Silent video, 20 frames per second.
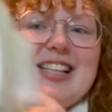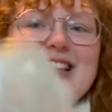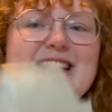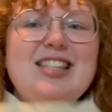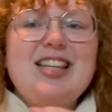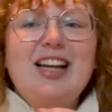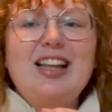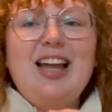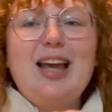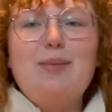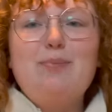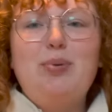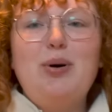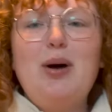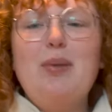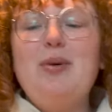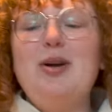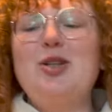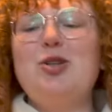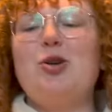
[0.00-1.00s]
to like
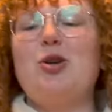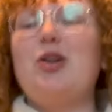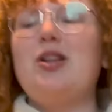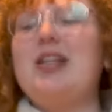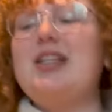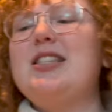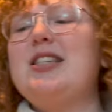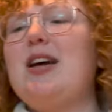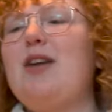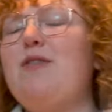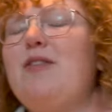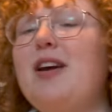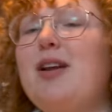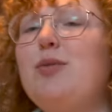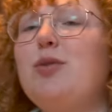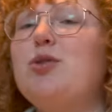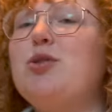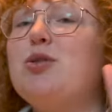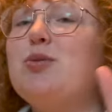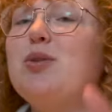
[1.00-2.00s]
put my journaling stuff
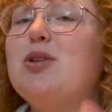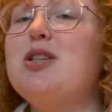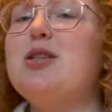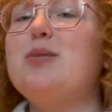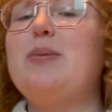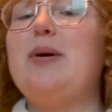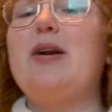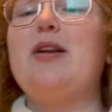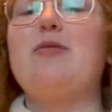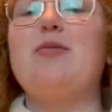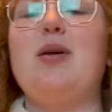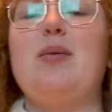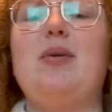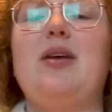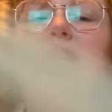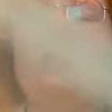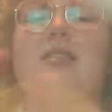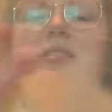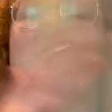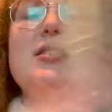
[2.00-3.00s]
in, which was really smart of me
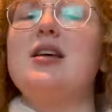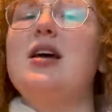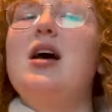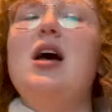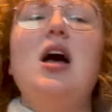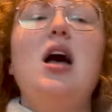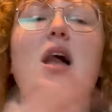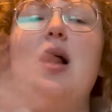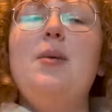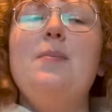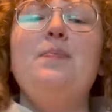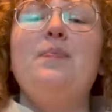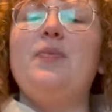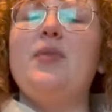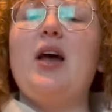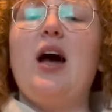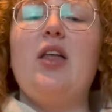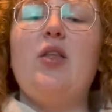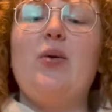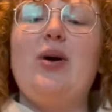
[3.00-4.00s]
because
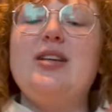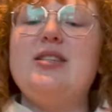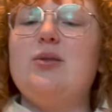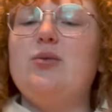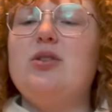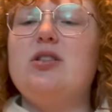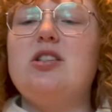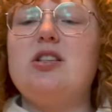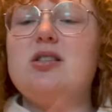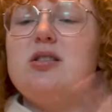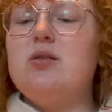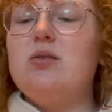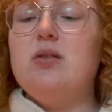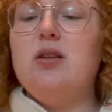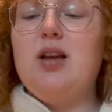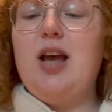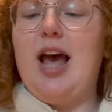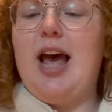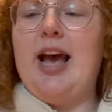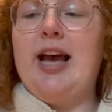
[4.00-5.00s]
Otherwise, it was just
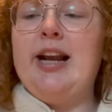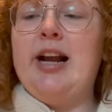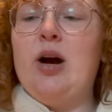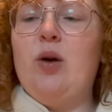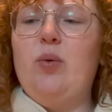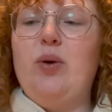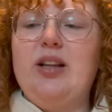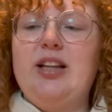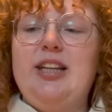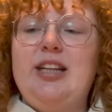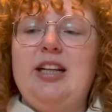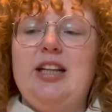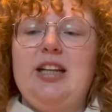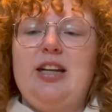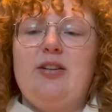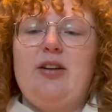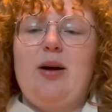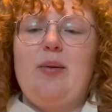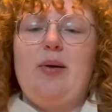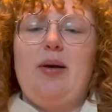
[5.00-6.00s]
hanging out willy-nilly
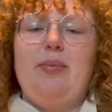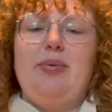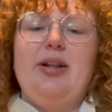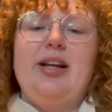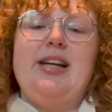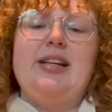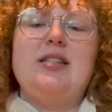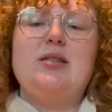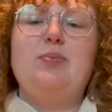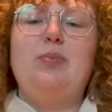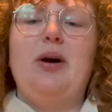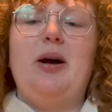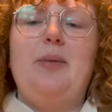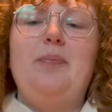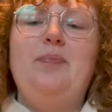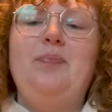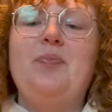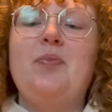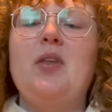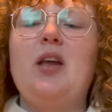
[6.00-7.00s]
around my place. But
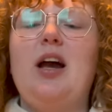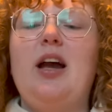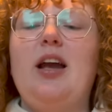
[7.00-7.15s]
I